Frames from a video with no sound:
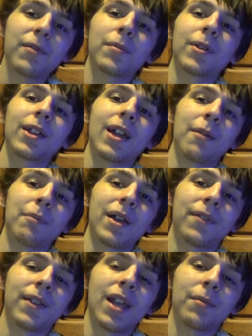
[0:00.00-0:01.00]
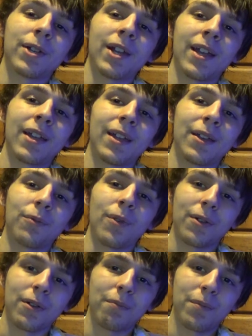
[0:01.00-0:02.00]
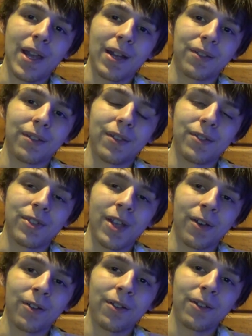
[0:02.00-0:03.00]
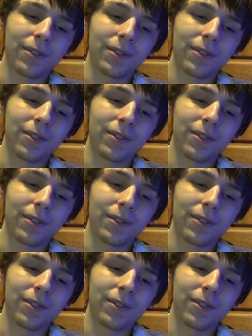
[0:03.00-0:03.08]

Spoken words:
everybody, I'm Mike the Gamer Guy, and welcome back to the channel.